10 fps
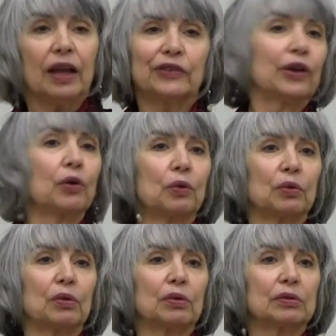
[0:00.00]
So
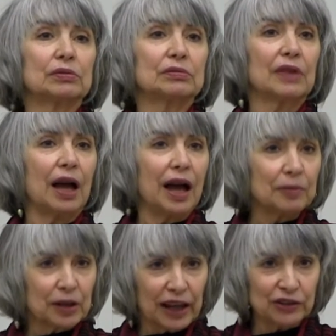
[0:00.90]

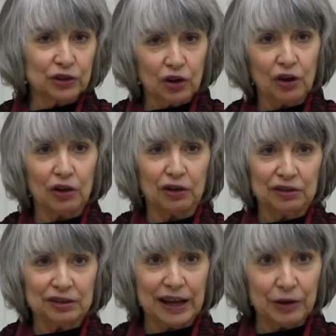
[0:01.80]
I'm glad to
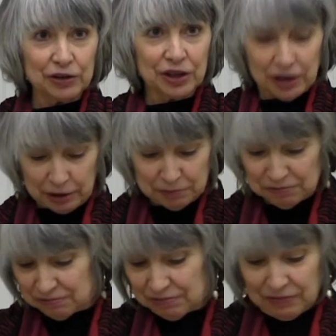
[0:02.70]
call our
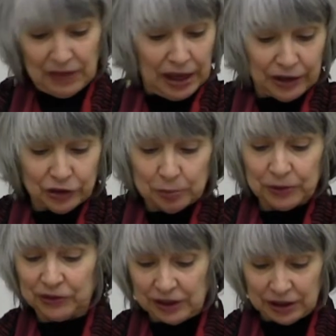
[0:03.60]
time
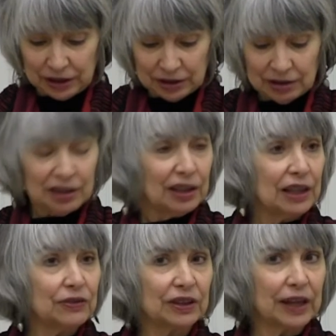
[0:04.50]
Anthropocene,
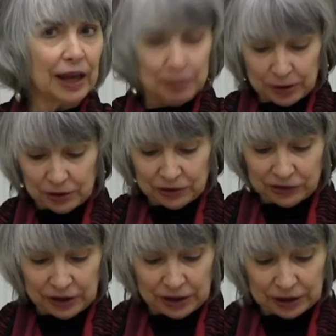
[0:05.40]
even
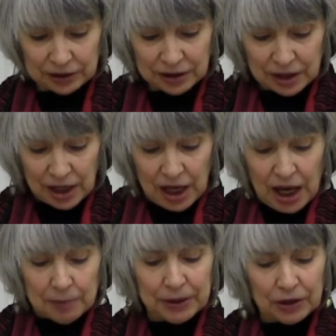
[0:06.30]
Capitalocene,
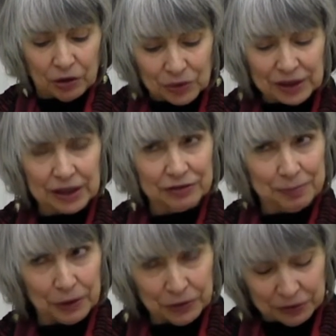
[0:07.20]
but only if
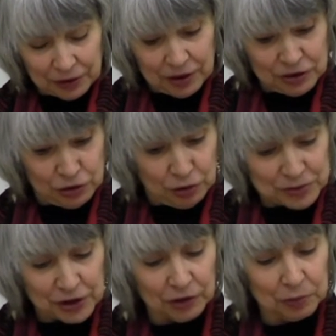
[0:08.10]
both
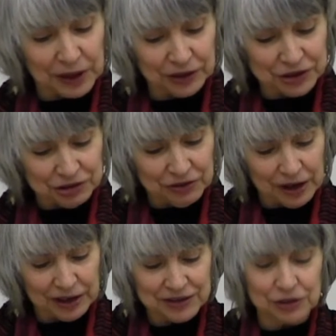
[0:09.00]
terms are
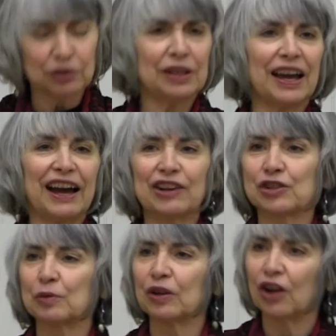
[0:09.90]
relativized to the
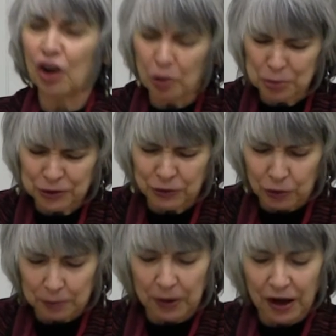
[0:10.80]
actual hoped
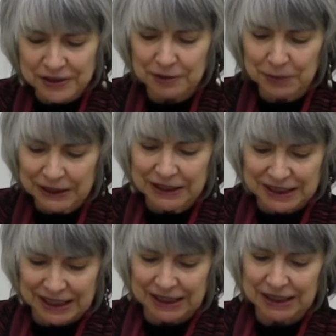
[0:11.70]
for
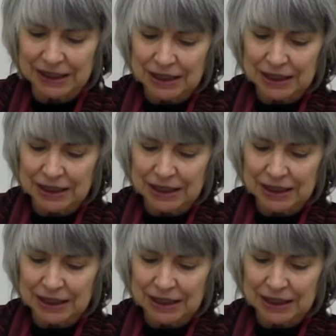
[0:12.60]
possibility,